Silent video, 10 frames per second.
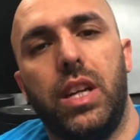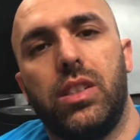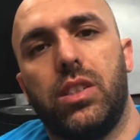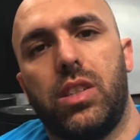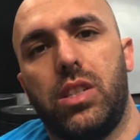
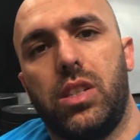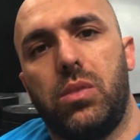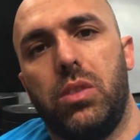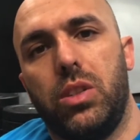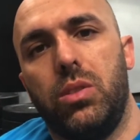exercises
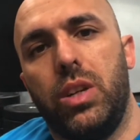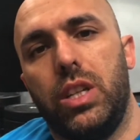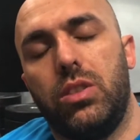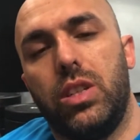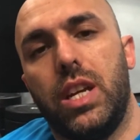we are
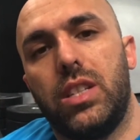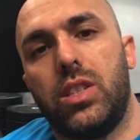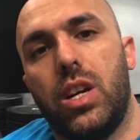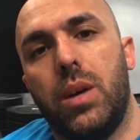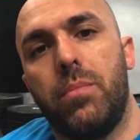doing to get
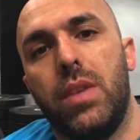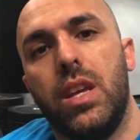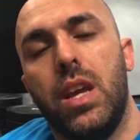some